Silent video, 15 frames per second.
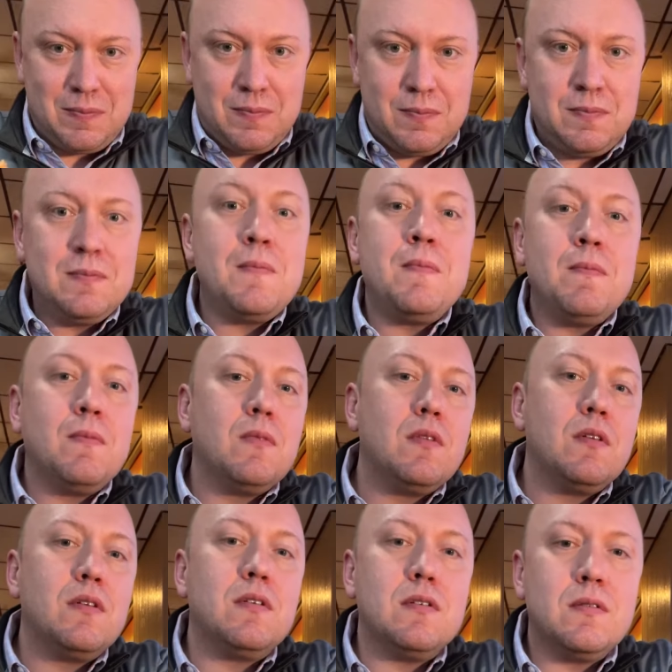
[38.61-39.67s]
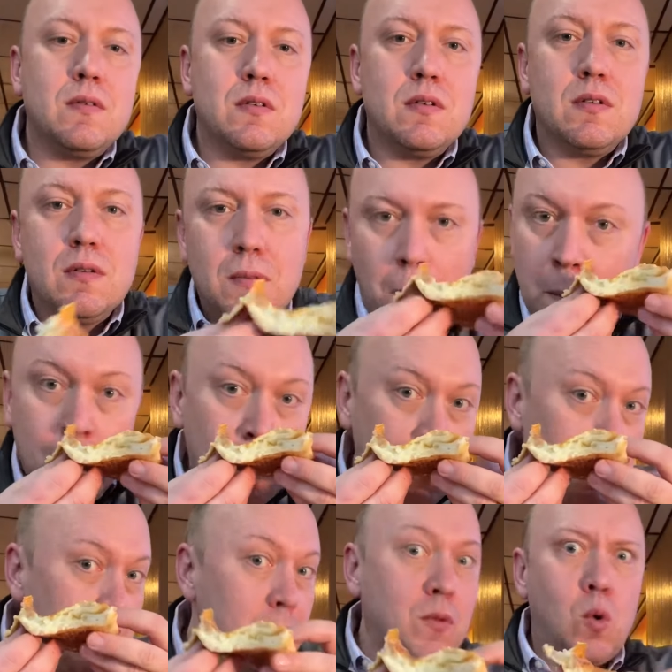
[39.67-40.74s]
as you can see,
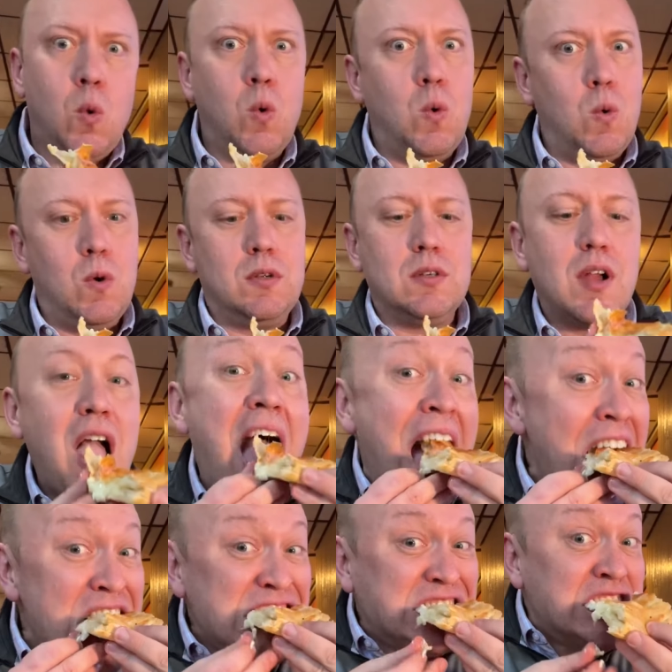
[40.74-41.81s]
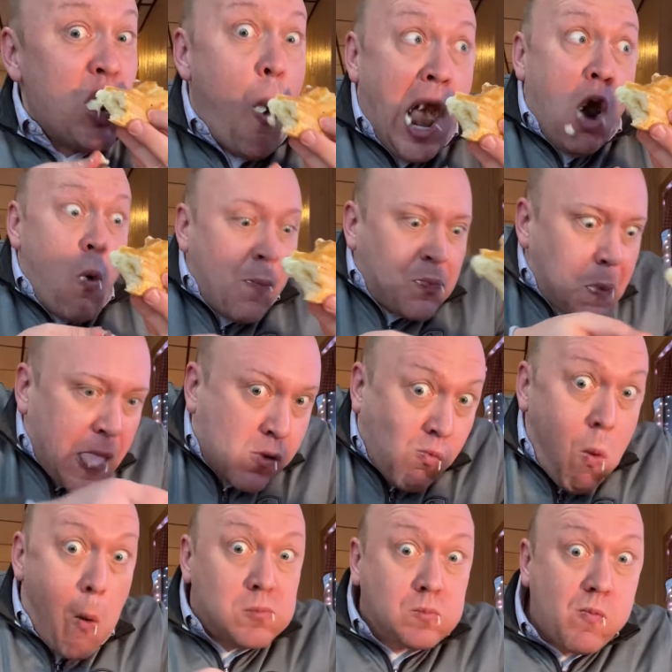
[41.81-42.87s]
and two crusts that are flaky.
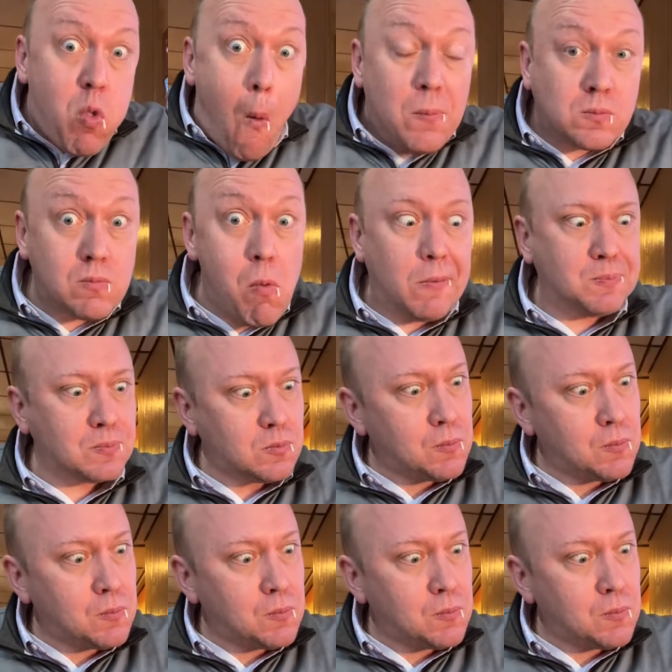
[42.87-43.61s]
Oh, and very,